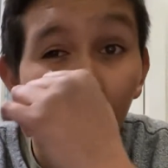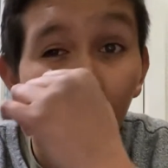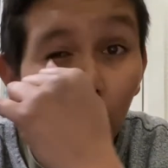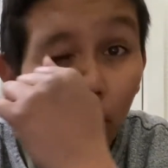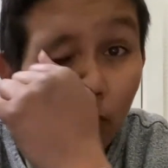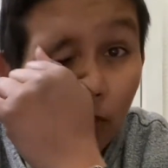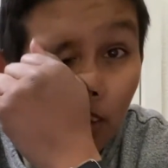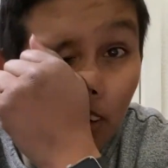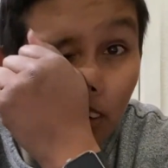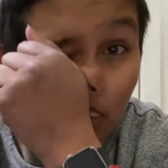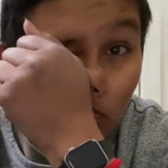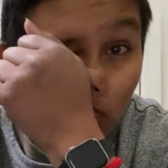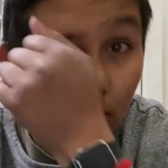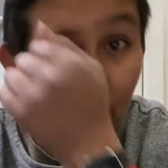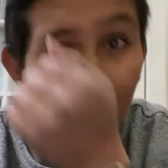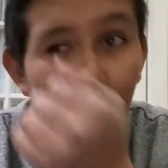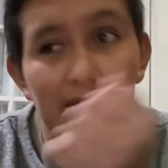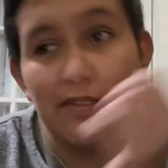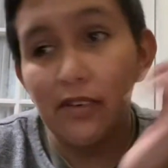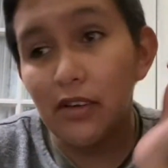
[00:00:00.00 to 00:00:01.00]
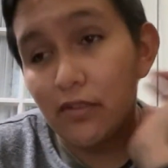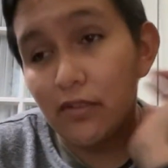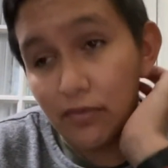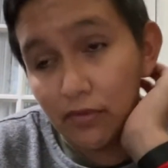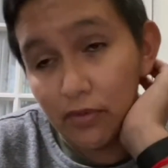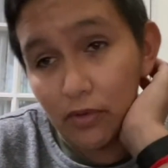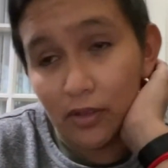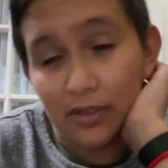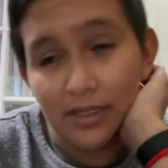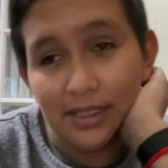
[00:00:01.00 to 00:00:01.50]
work or whatever
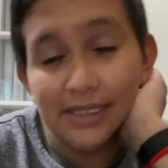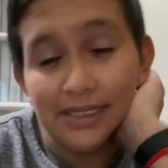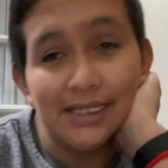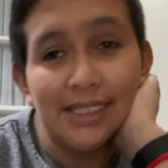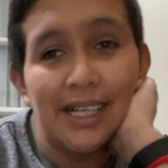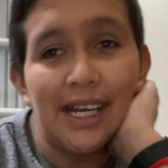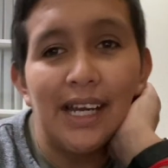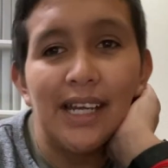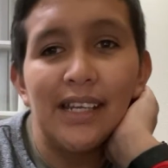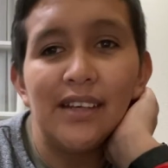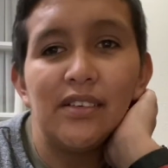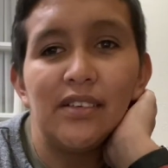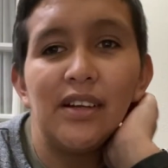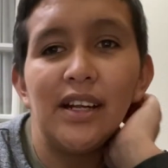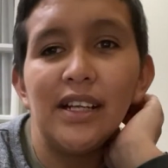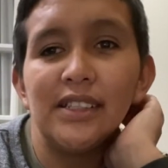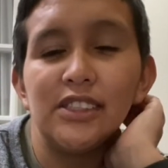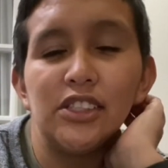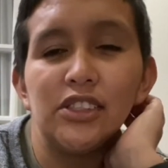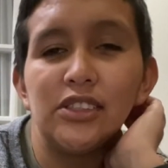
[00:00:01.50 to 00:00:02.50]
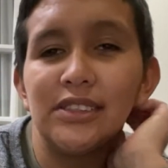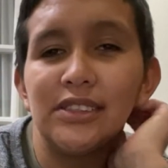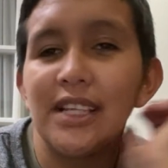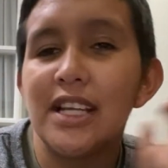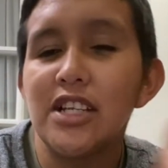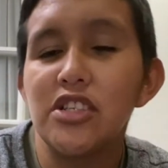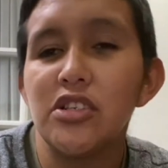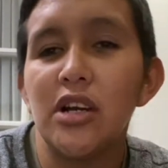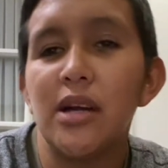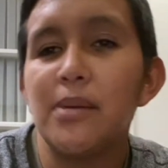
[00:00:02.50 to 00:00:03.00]
for the side, as a side
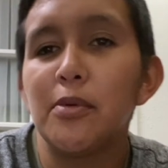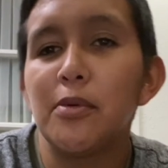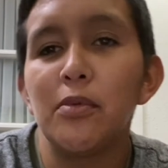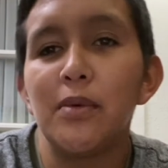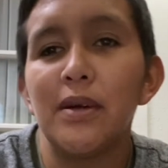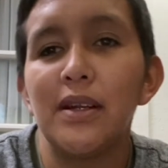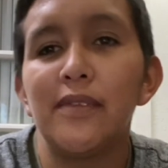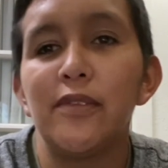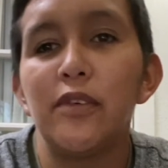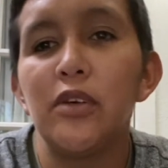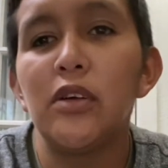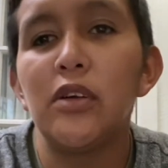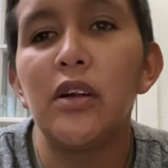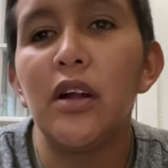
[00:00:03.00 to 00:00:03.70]
job or whatever,